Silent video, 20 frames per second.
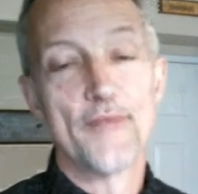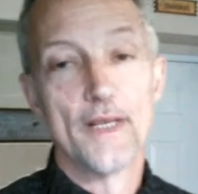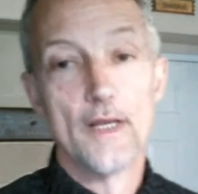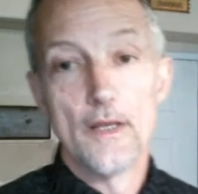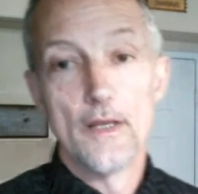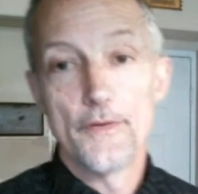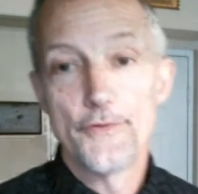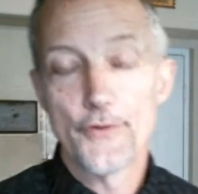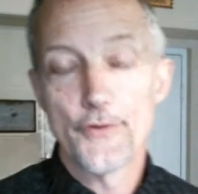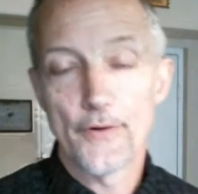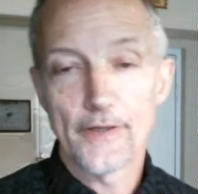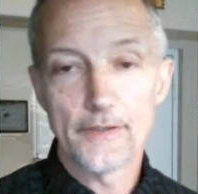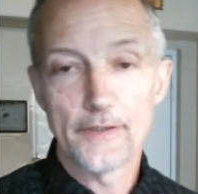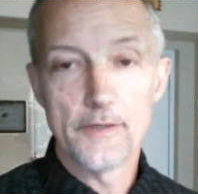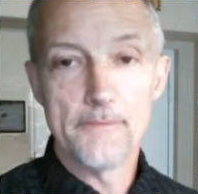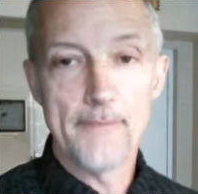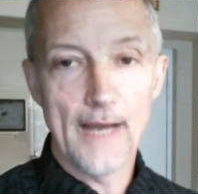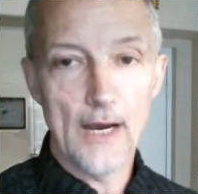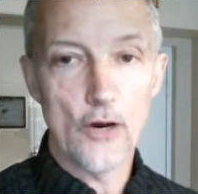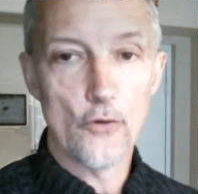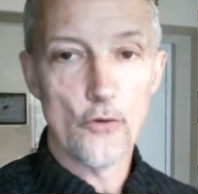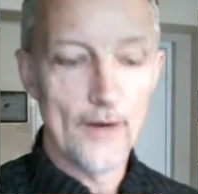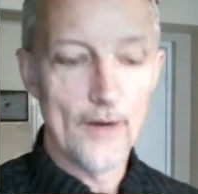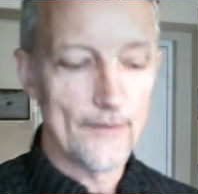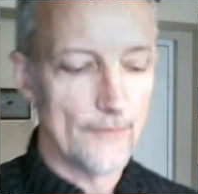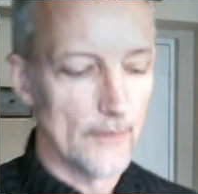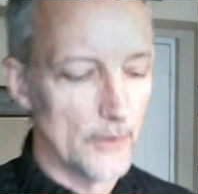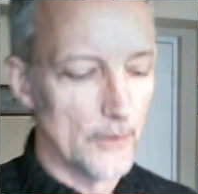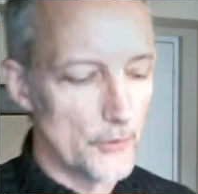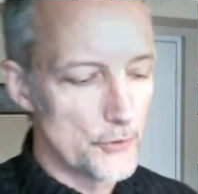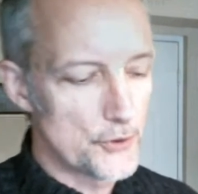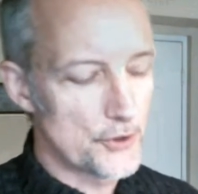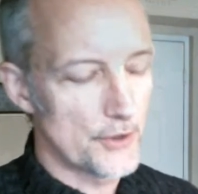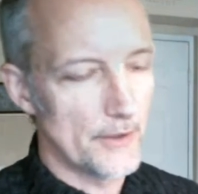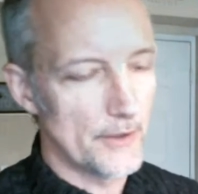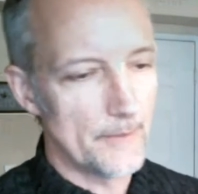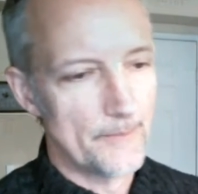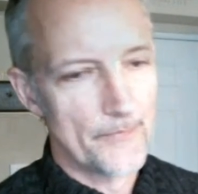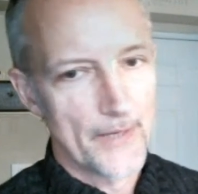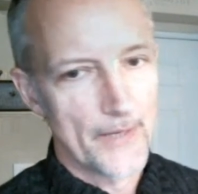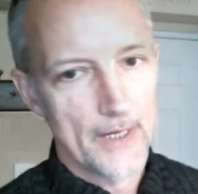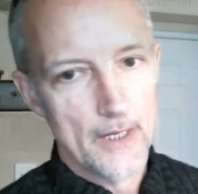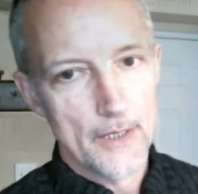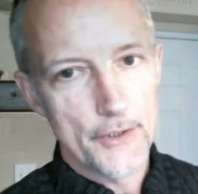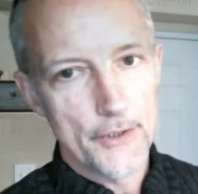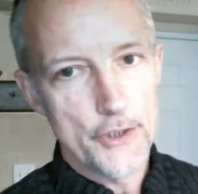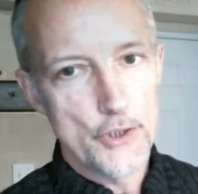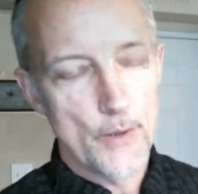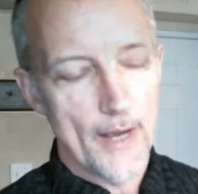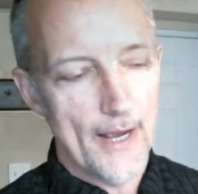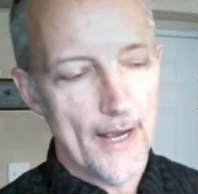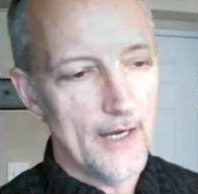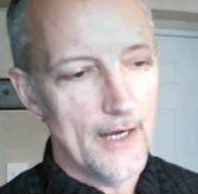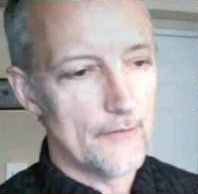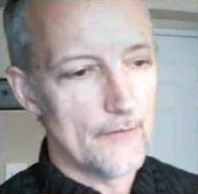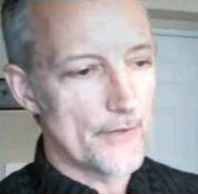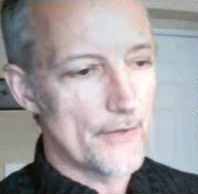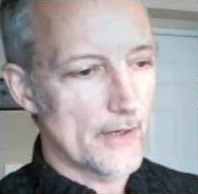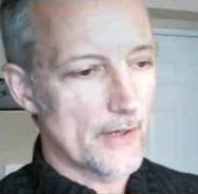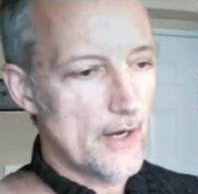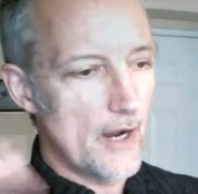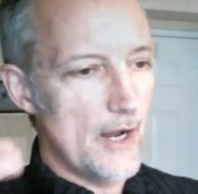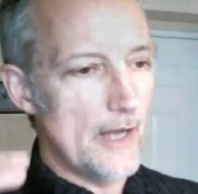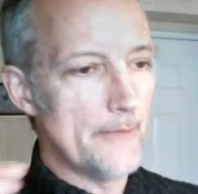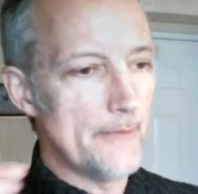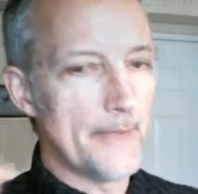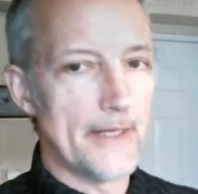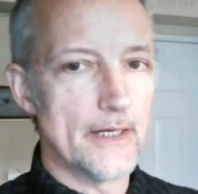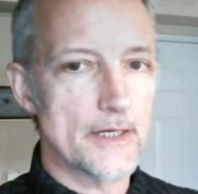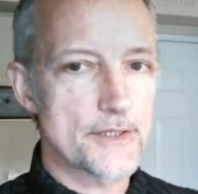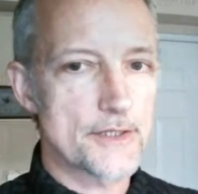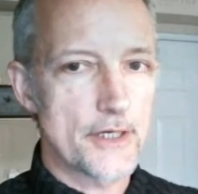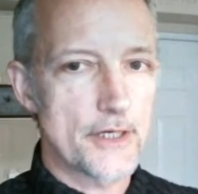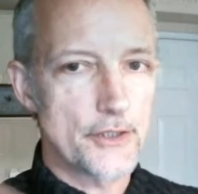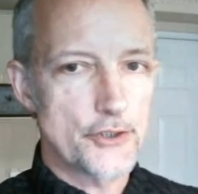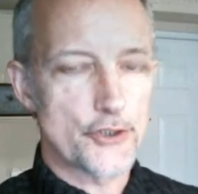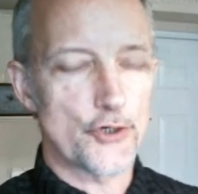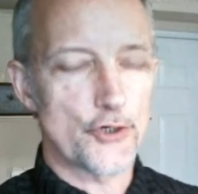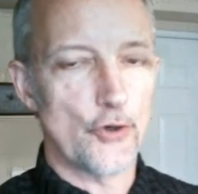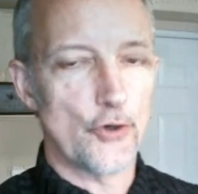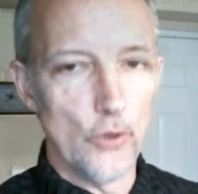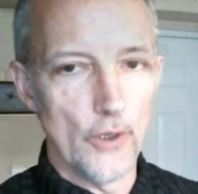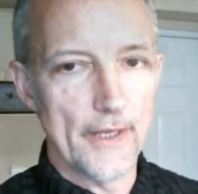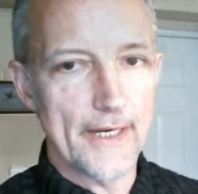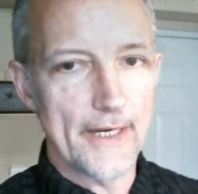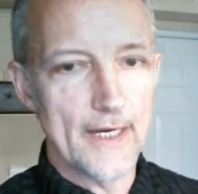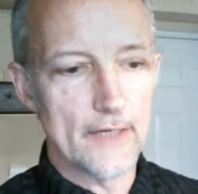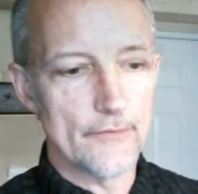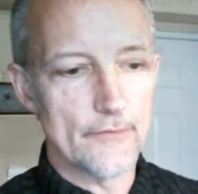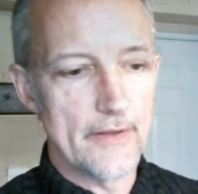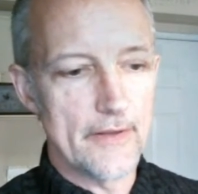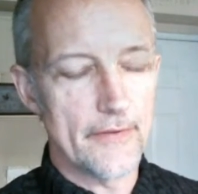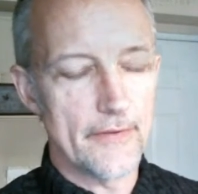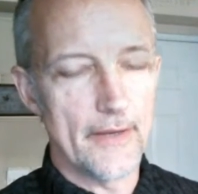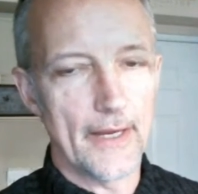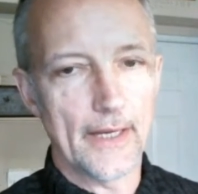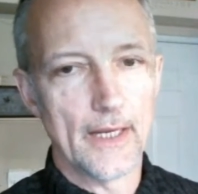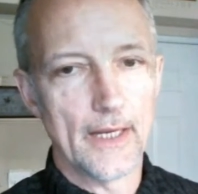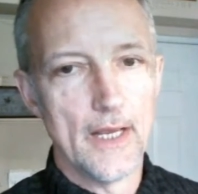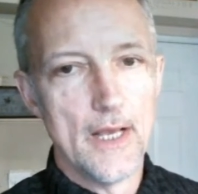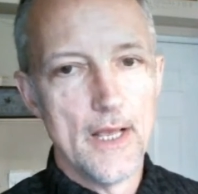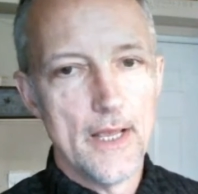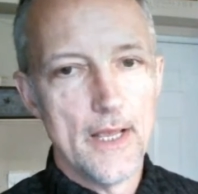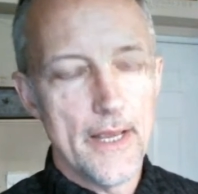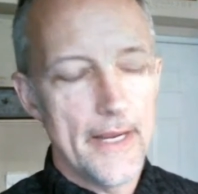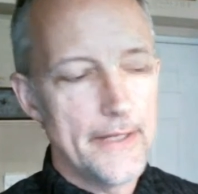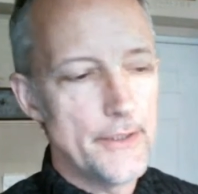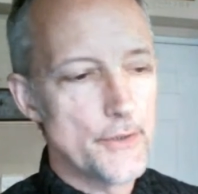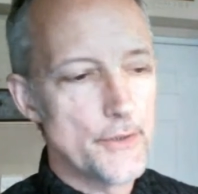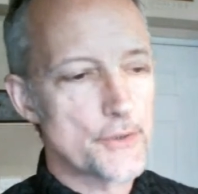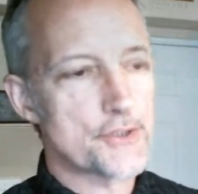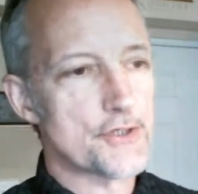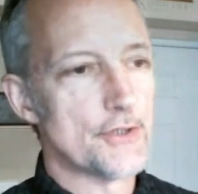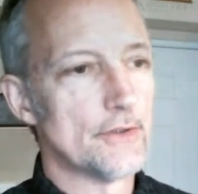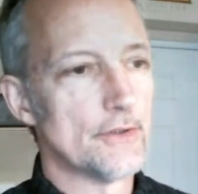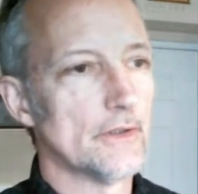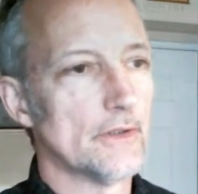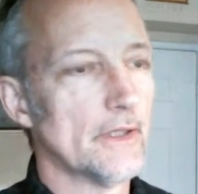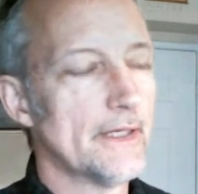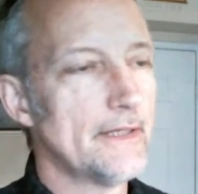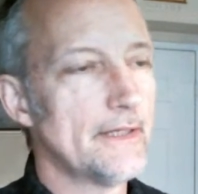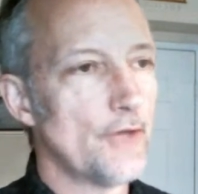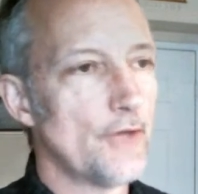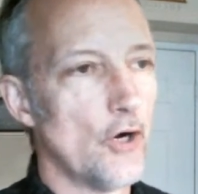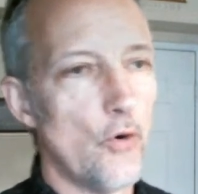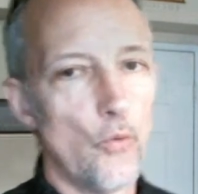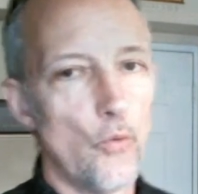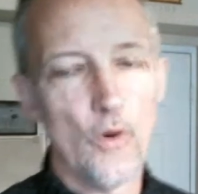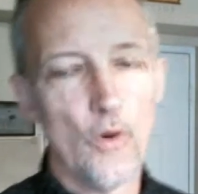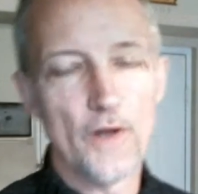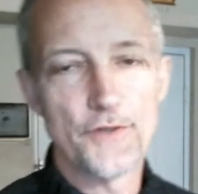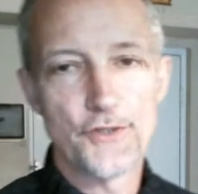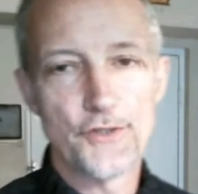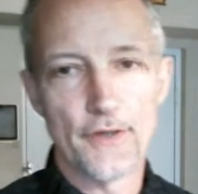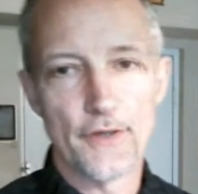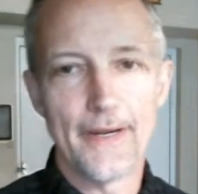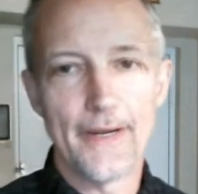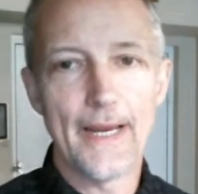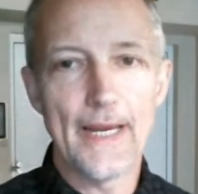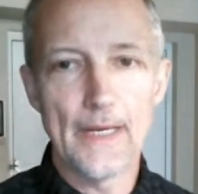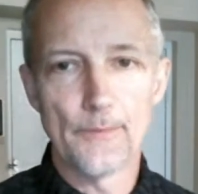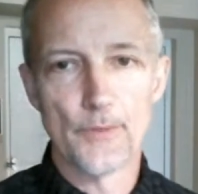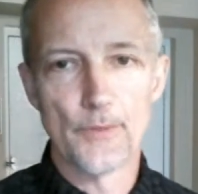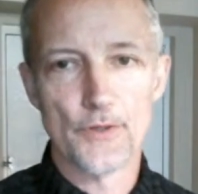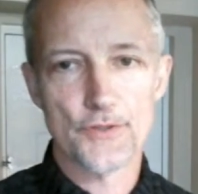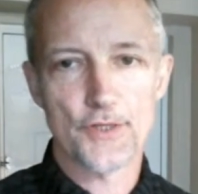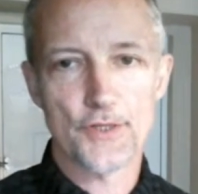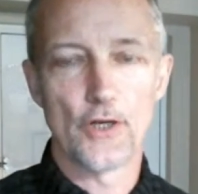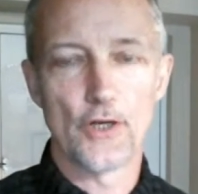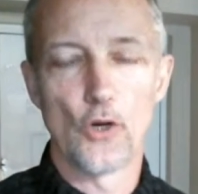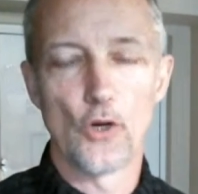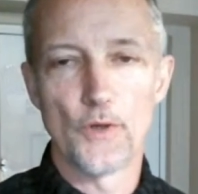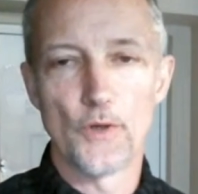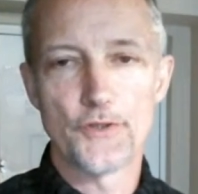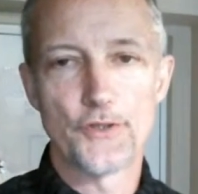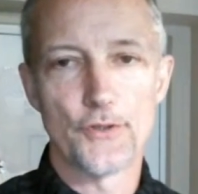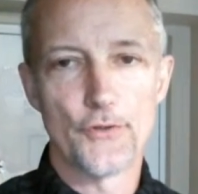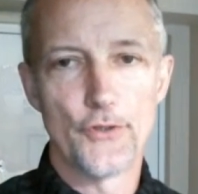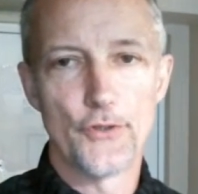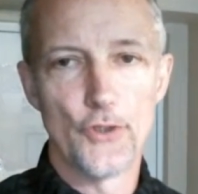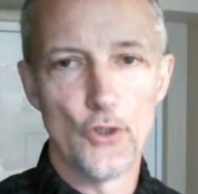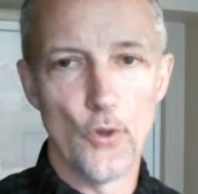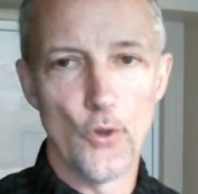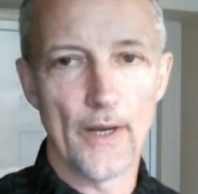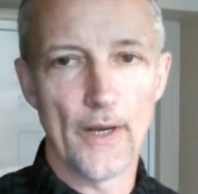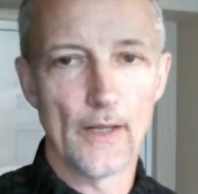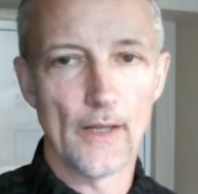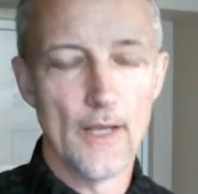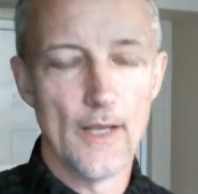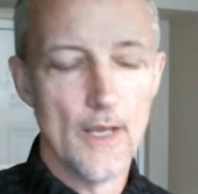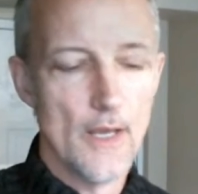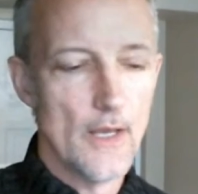during the Mao Revolution, you have the communists controlling everything, and you certainly don't want your neighbors to know what you're doing